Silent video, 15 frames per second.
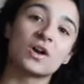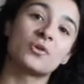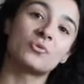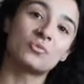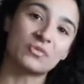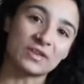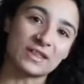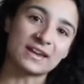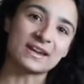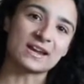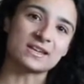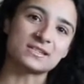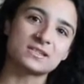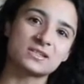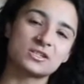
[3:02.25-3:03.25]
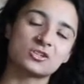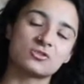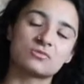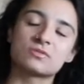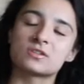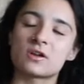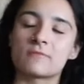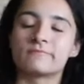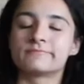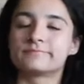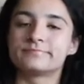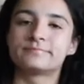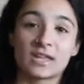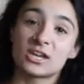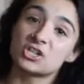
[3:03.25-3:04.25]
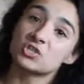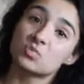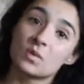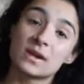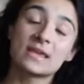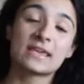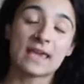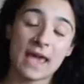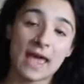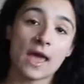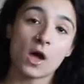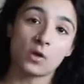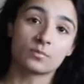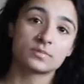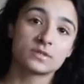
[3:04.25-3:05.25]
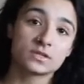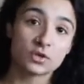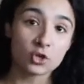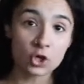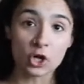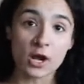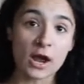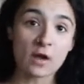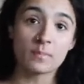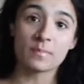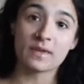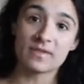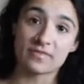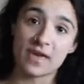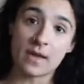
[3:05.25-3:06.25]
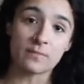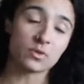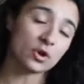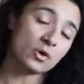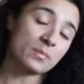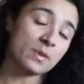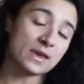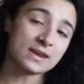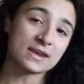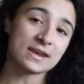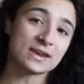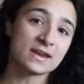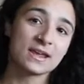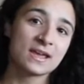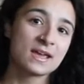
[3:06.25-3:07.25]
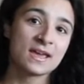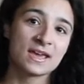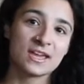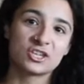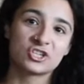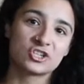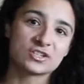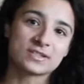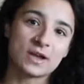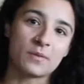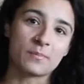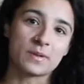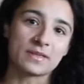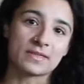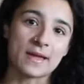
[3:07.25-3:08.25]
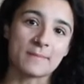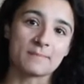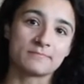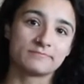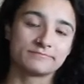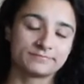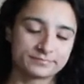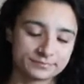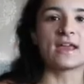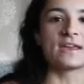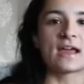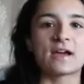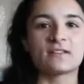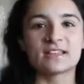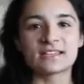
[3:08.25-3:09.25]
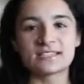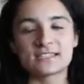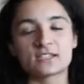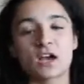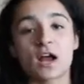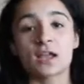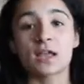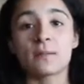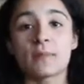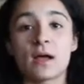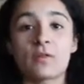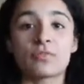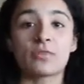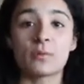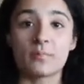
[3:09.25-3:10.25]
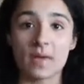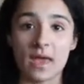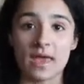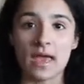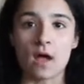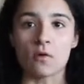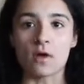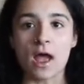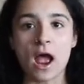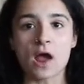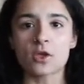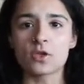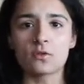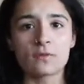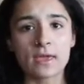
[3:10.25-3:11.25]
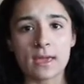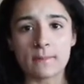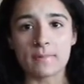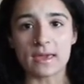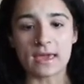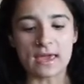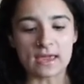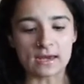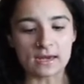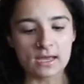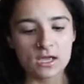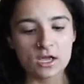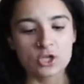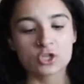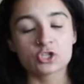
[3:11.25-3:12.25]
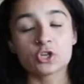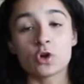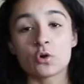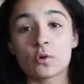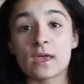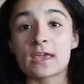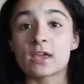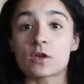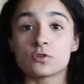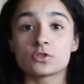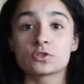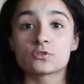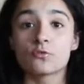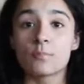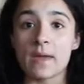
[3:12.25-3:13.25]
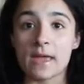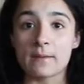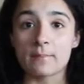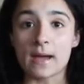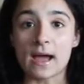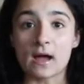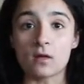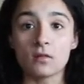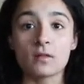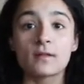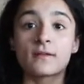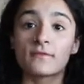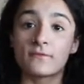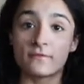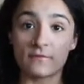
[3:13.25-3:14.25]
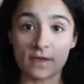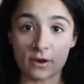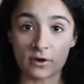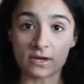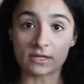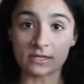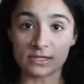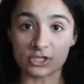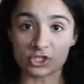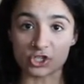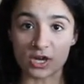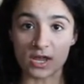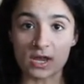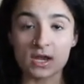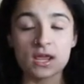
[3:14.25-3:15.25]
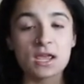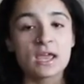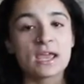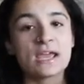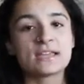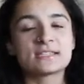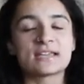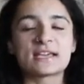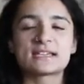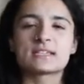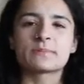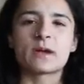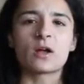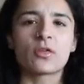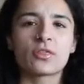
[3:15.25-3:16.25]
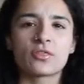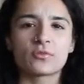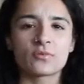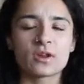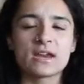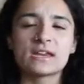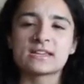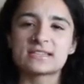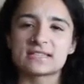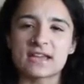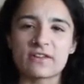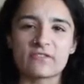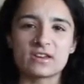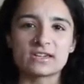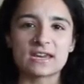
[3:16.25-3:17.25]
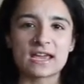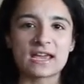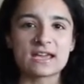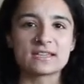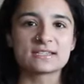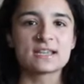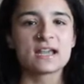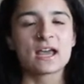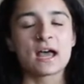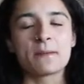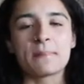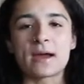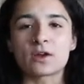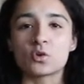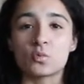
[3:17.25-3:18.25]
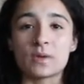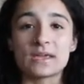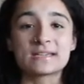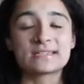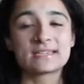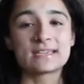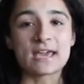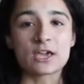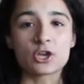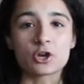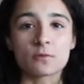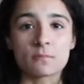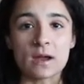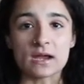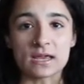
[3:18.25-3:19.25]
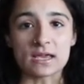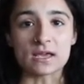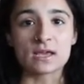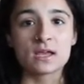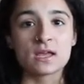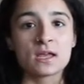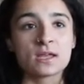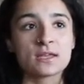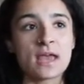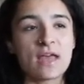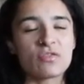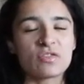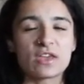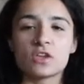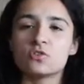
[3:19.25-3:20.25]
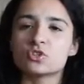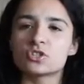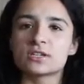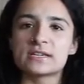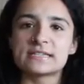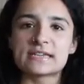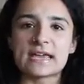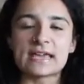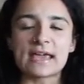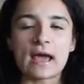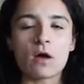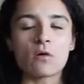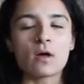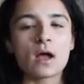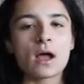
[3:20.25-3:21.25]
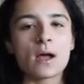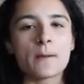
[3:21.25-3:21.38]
are really nice too, so they just want to get help. So you're helping them. Your opinion is just helping them. And now let's talk about the payout, how you get paid. So it goes through PayPal. Very legit. It takes about 3 to 7 days, about a week to get your money. And they usually take out